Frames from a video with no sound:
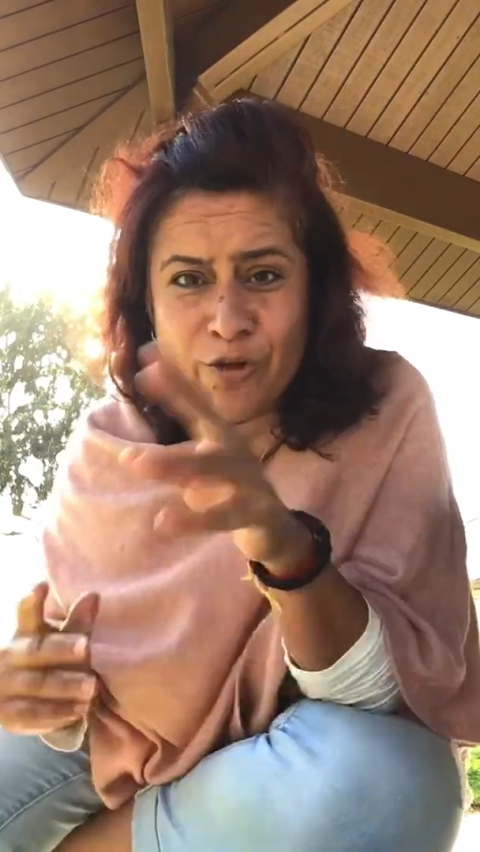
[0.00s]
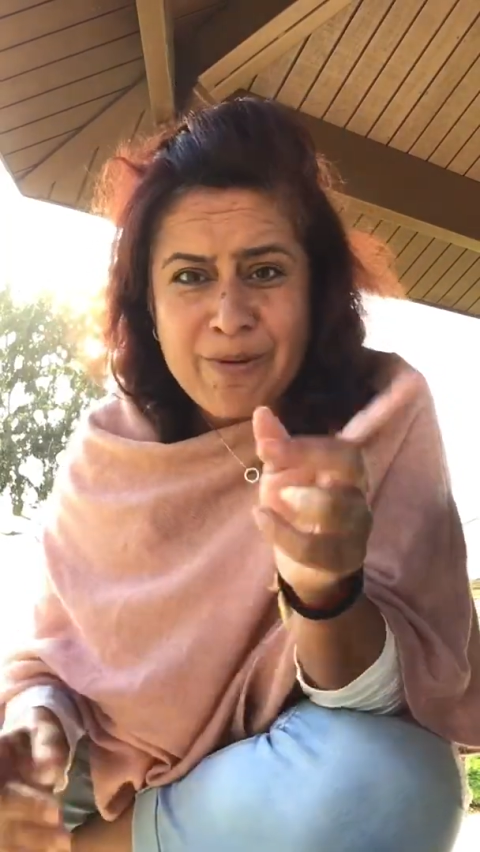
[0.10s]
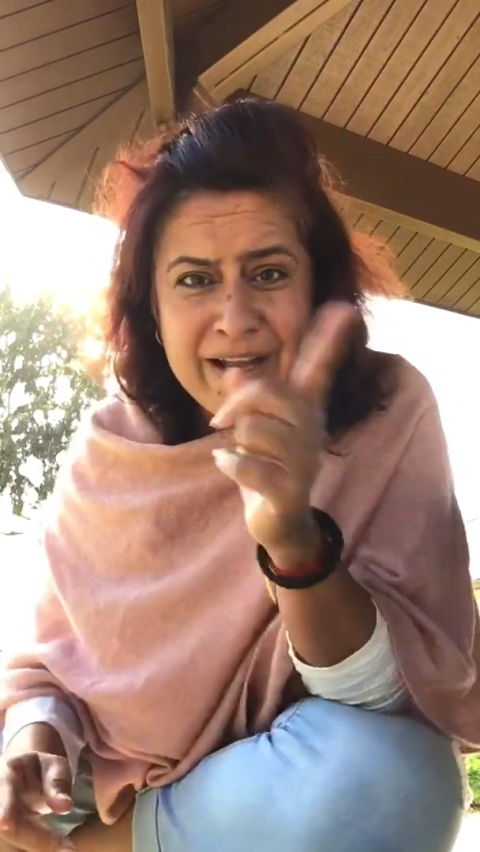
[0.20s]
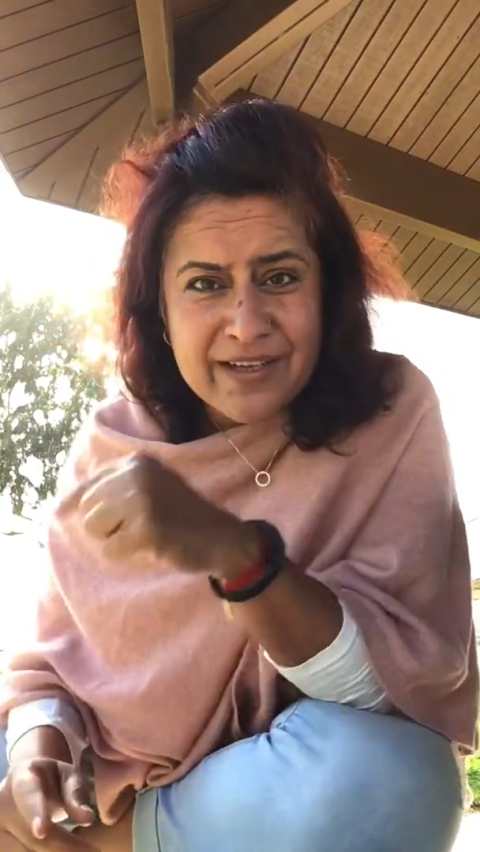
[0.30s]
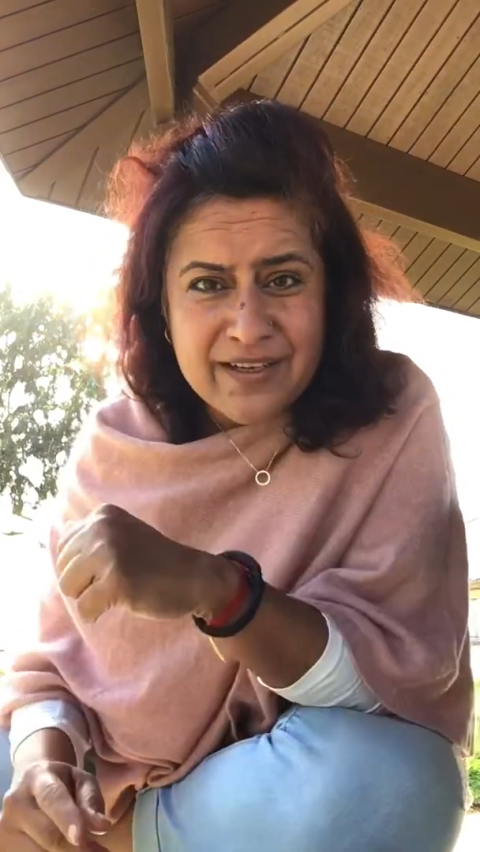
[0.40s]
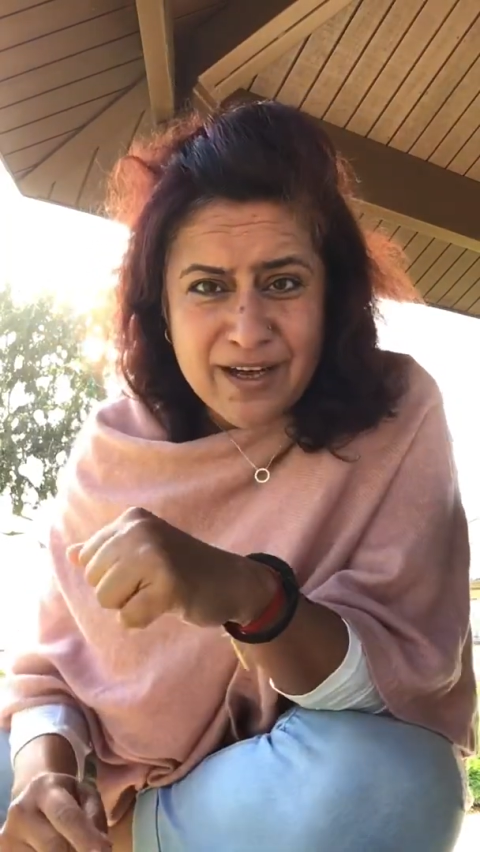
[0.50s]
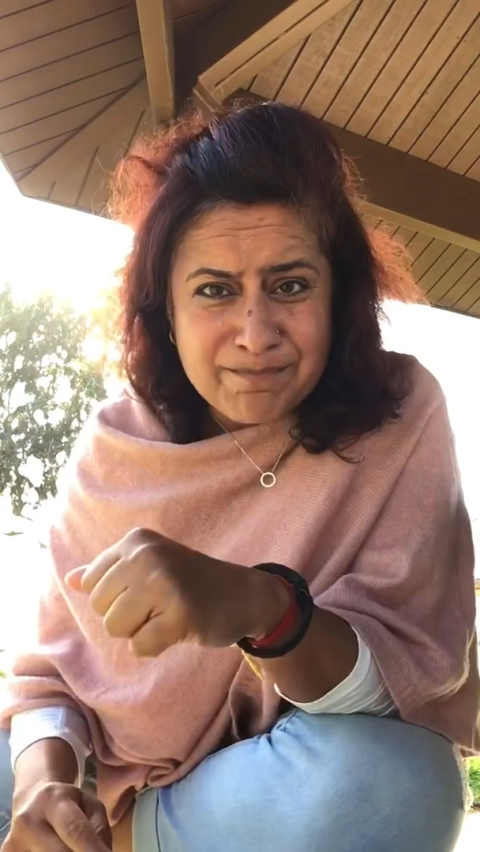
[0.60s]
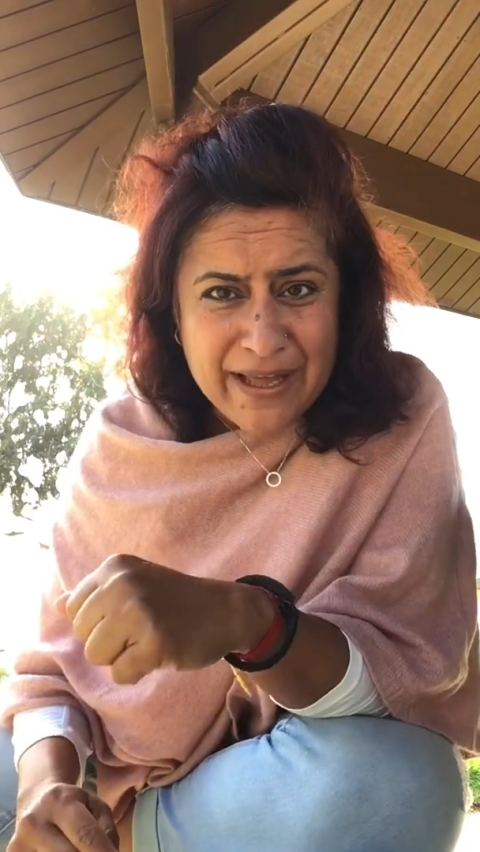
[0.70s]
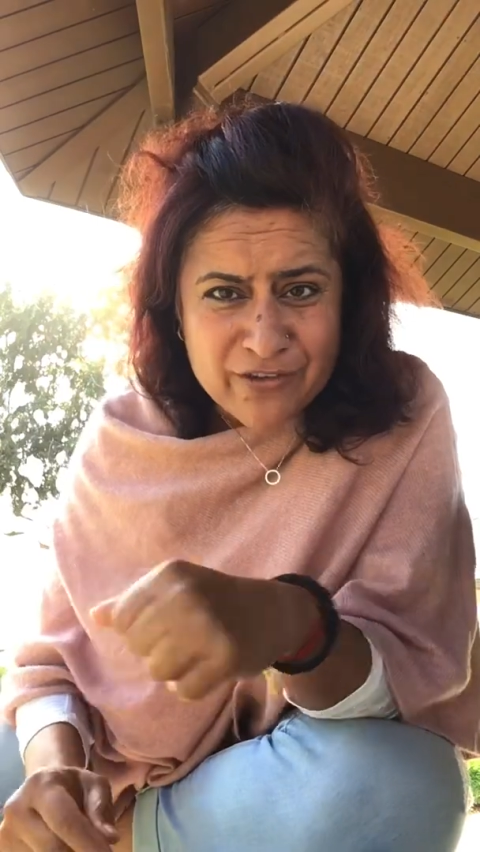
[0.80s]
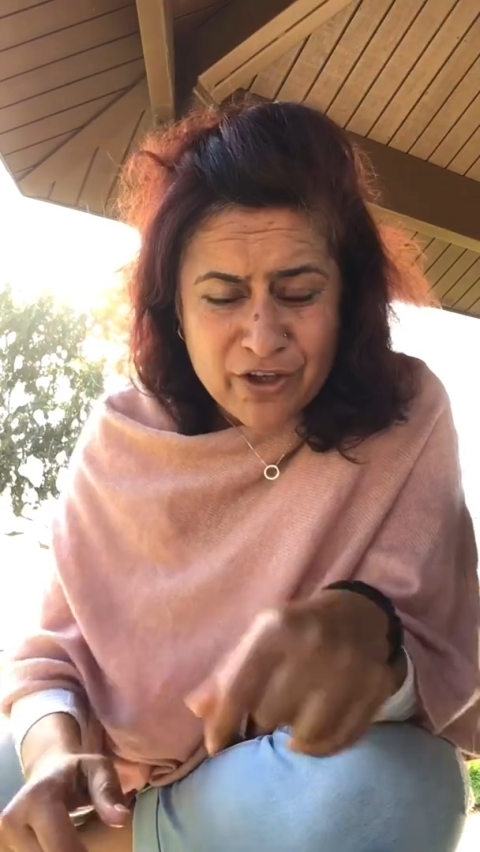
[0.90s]
You know,
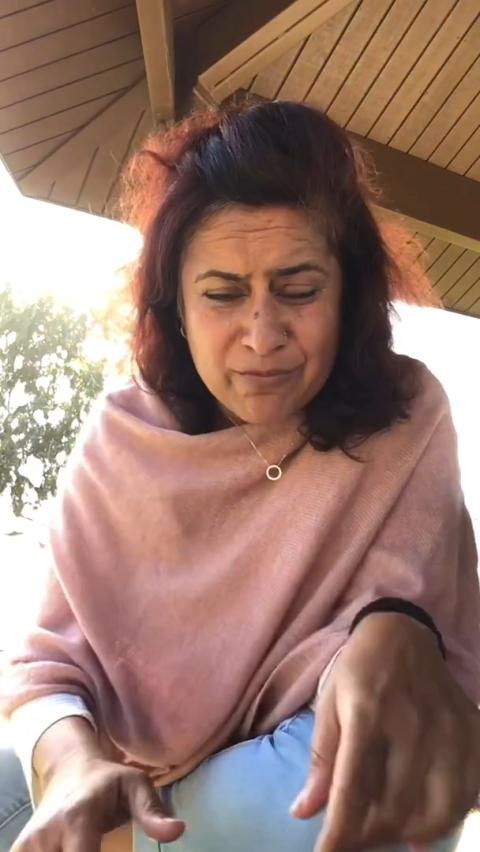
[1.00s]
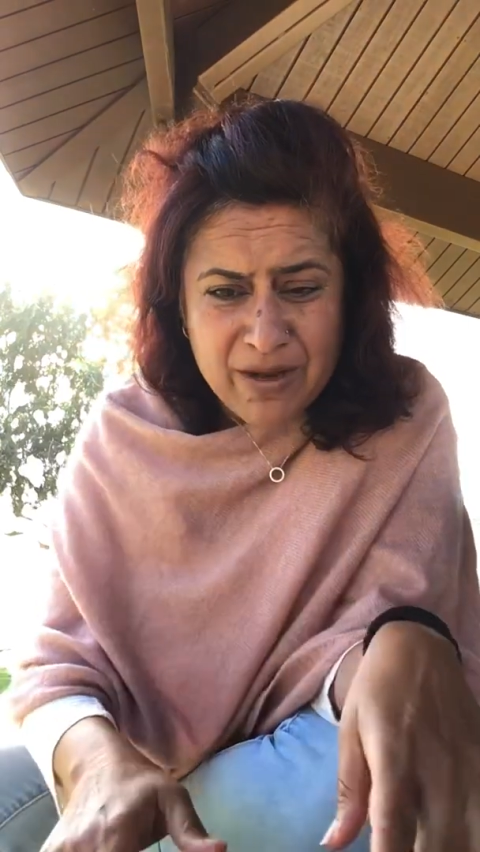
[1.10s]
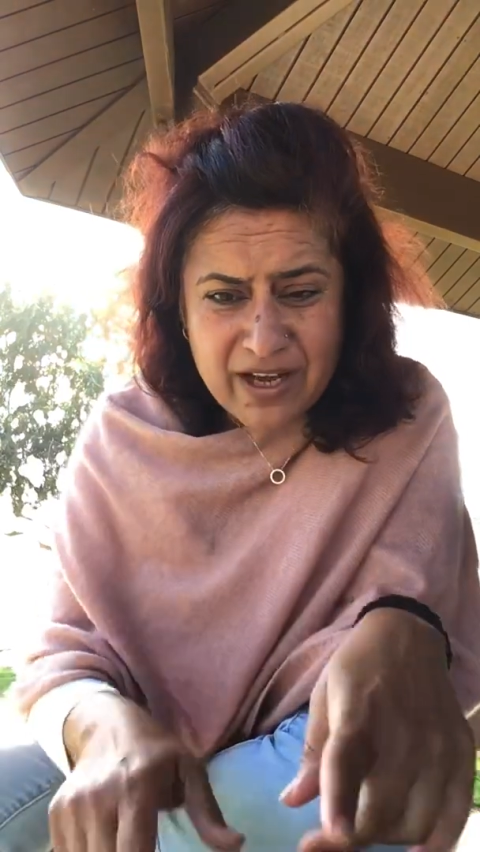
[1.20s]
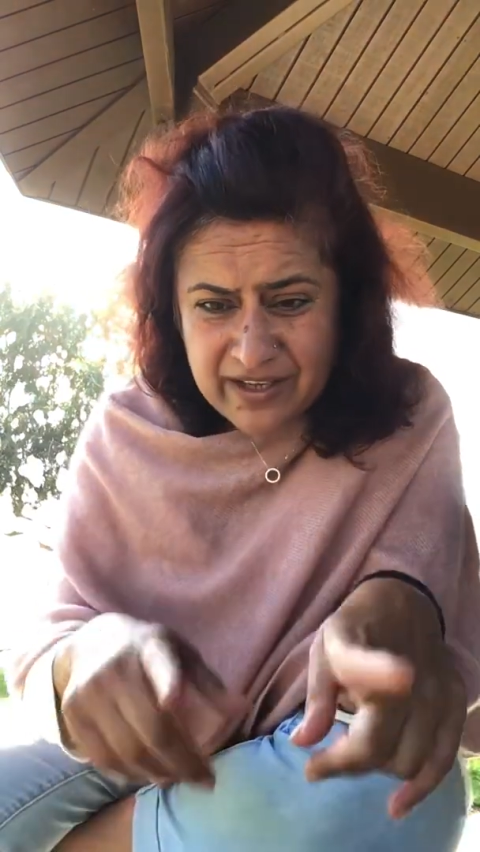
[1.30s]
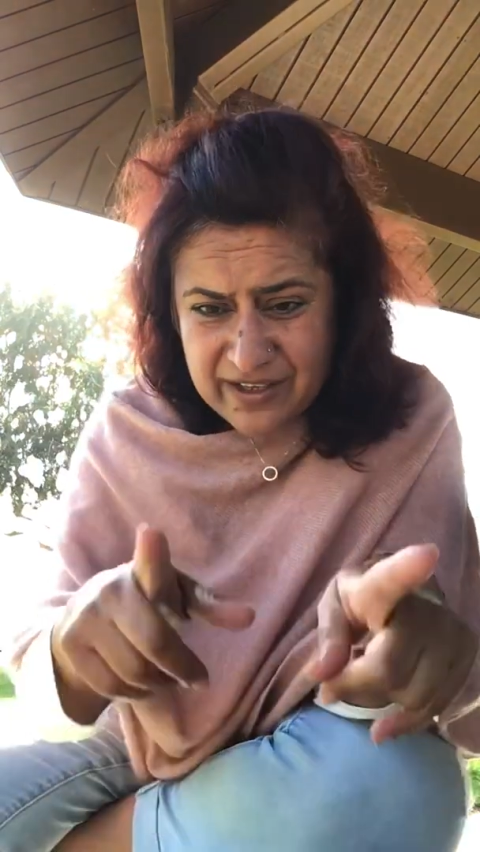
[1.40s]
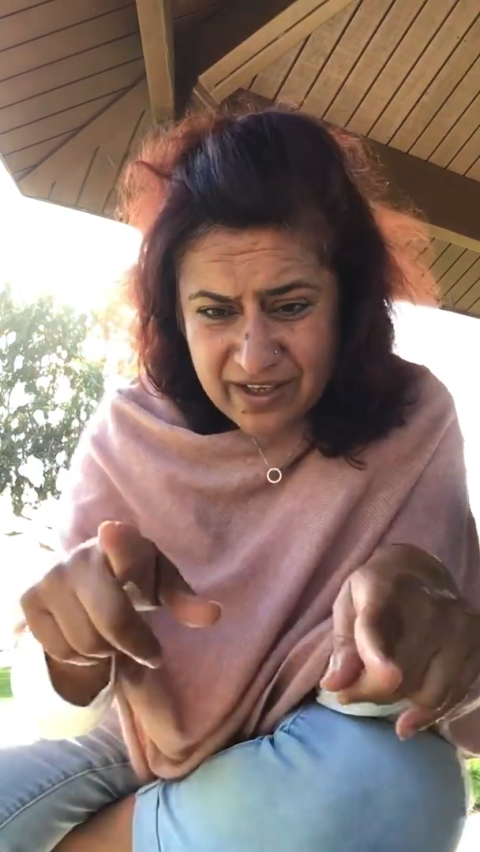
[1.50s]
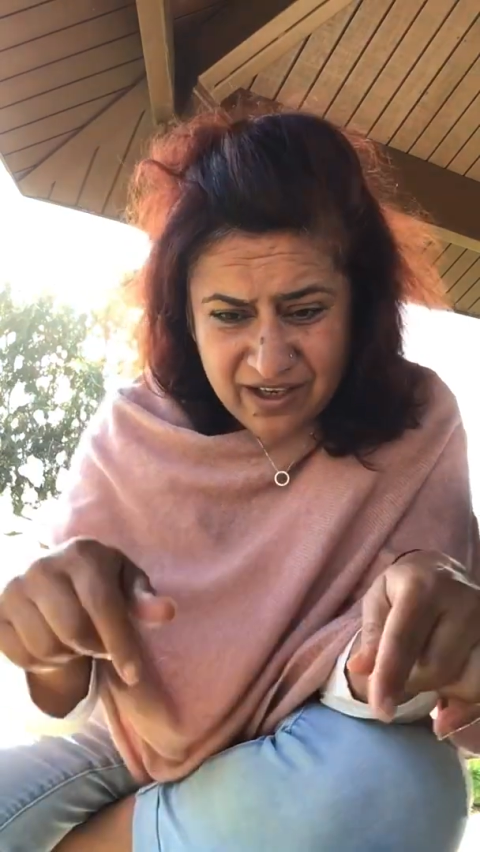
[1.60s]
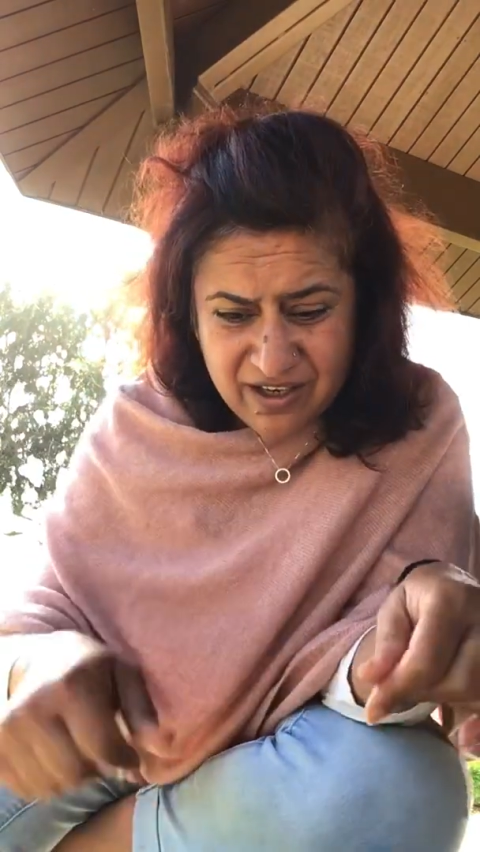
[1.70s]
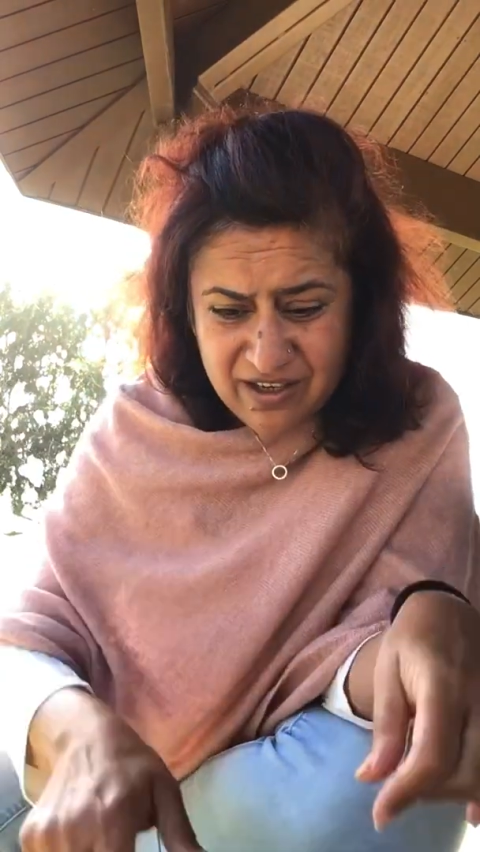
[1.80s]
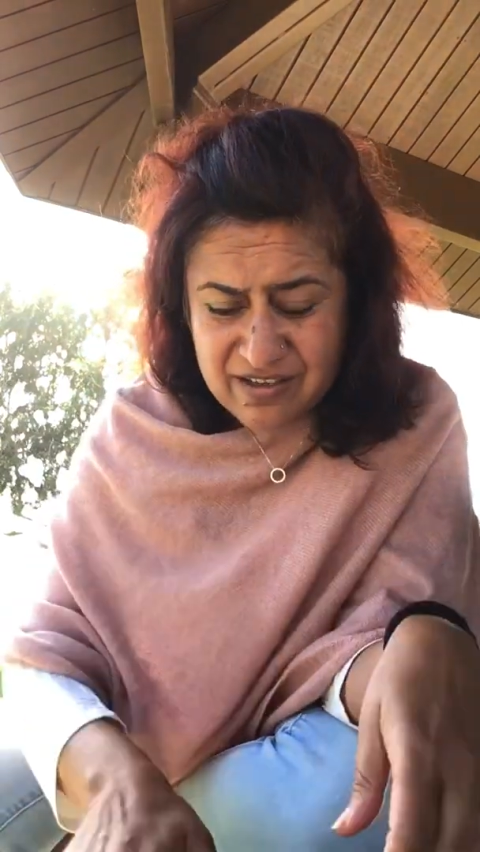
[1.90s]
my battery on my